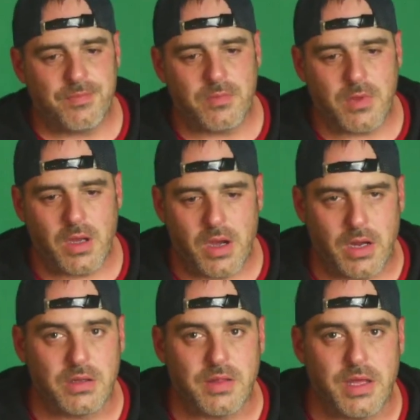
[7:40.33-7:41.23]
All right,
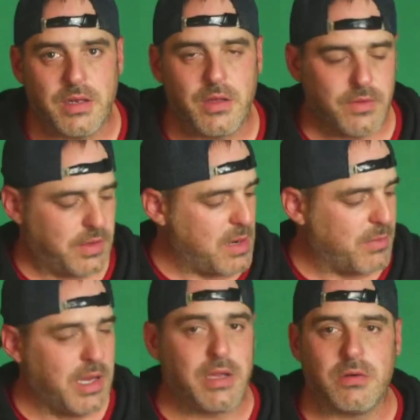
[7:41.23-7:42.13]
look at that, another camera
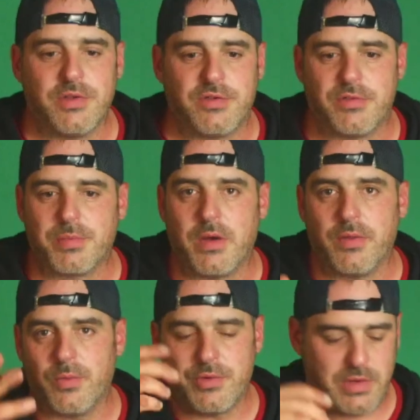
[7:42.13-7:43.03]
angle. This is probably the
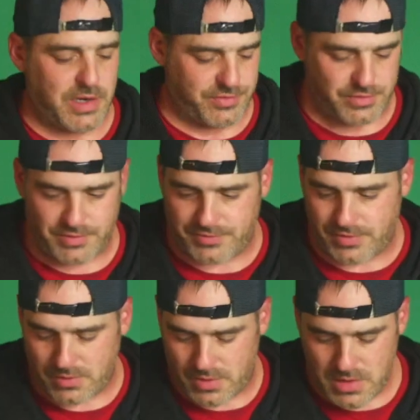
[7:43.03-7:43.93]
one you guys are used
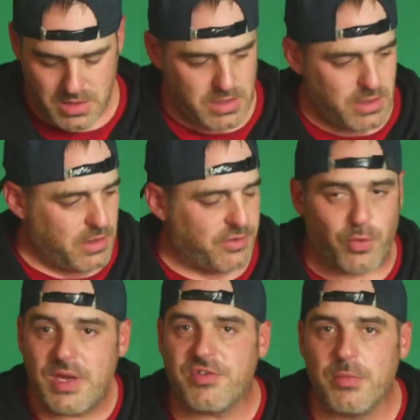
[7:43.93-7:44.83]
to. So we
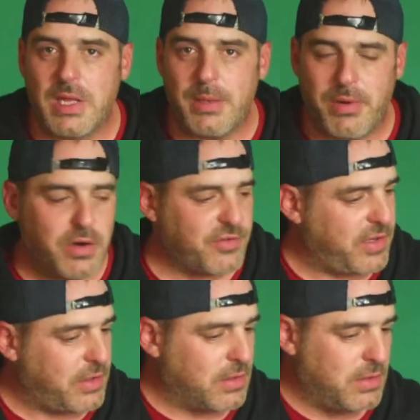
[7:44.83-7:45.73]
got some light bars
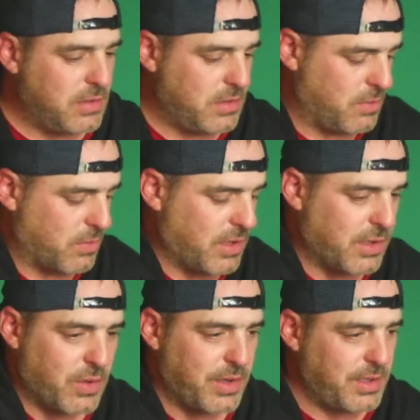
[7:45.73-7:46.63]
here. We're going to
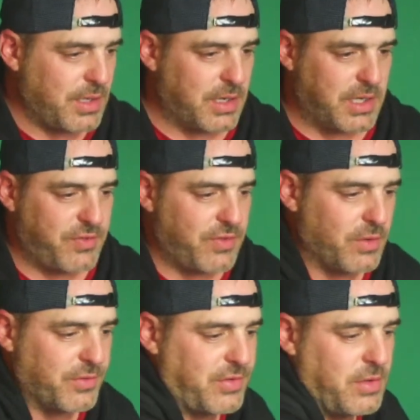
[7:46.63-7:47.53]
go ahead and get
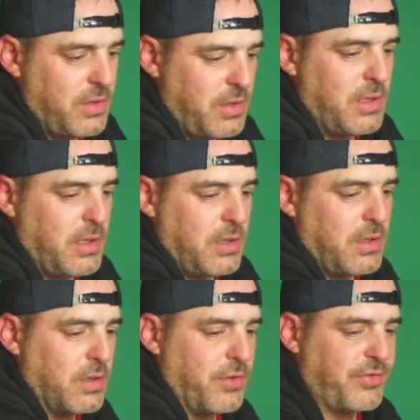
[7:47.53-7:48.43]
those
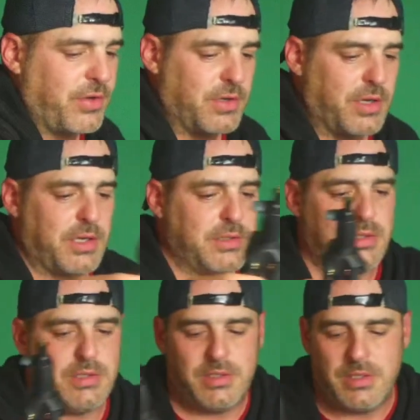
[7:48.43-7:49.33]
turned on.
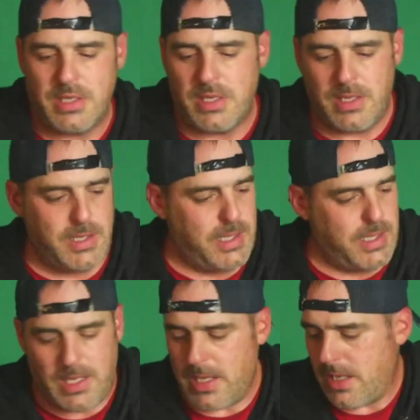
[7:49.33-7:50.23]

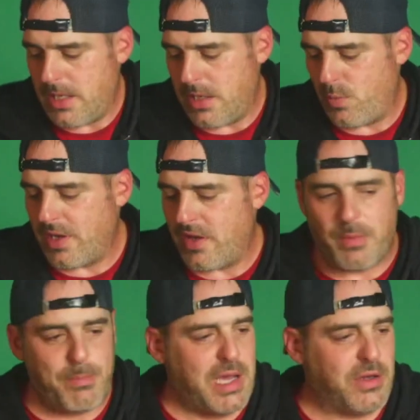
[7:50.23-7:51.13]
And we got the
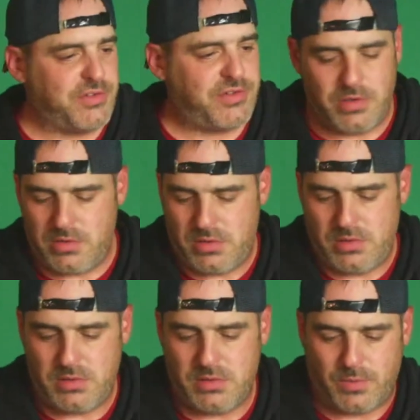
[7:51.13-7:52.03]
mounts.
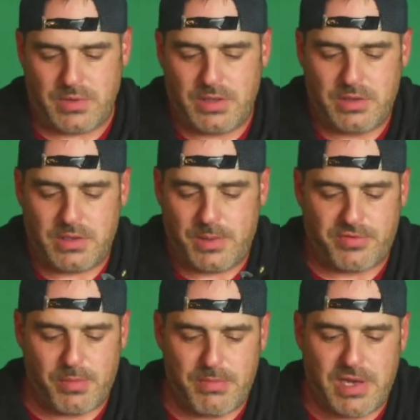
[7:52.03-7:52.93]
We're going to hook up
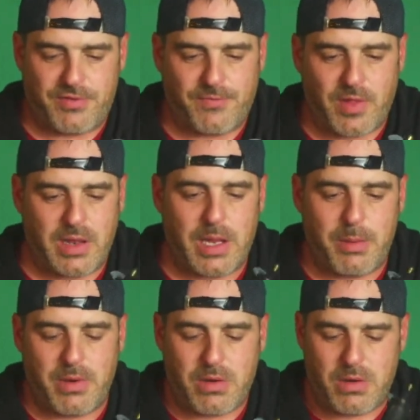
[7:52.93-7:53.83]
some mounts for the light
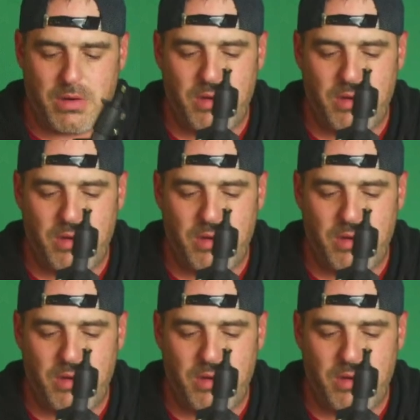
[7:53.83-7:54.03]
bar.